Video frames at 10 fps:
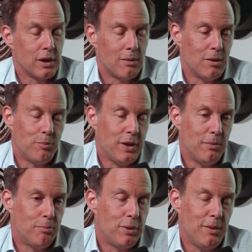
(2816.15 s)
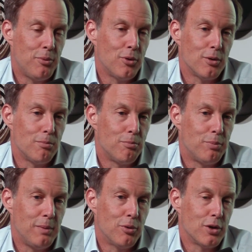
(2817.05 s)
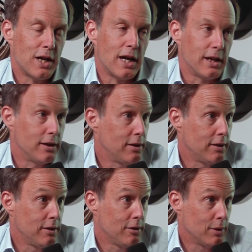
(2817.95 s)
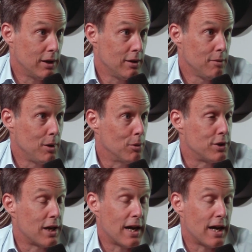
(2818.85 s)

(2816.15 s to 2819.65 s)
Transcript: I mean, pe- people are people are dying. Right? People, are, people dying. are